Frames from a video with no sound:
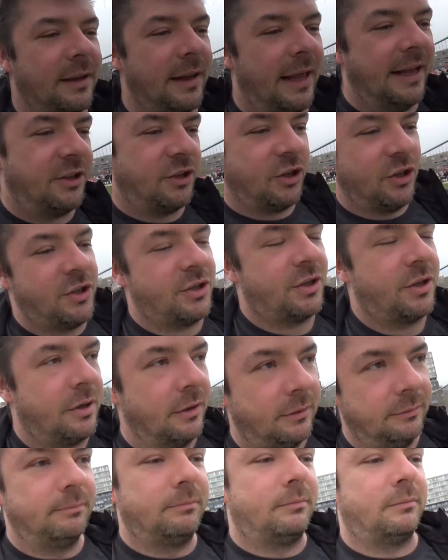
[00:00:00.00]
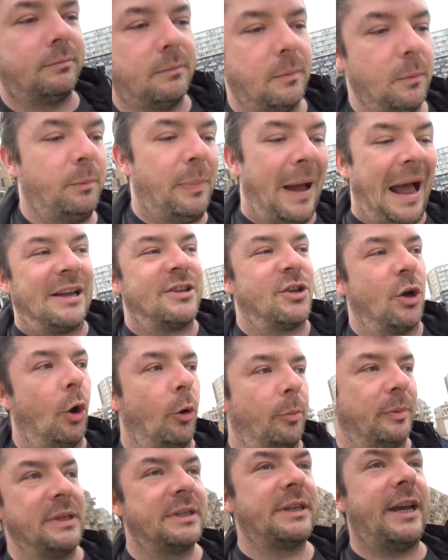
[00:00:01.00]
and that's just, pas
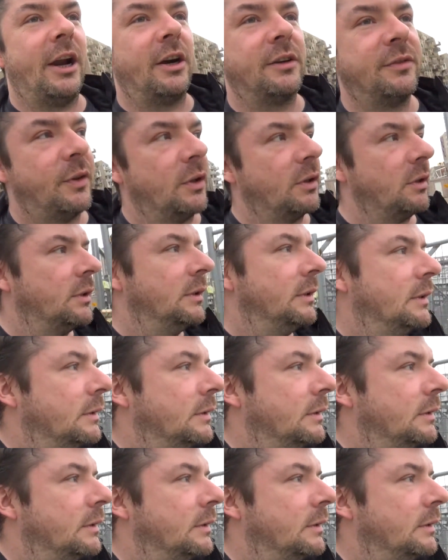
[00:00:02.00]
op is careful.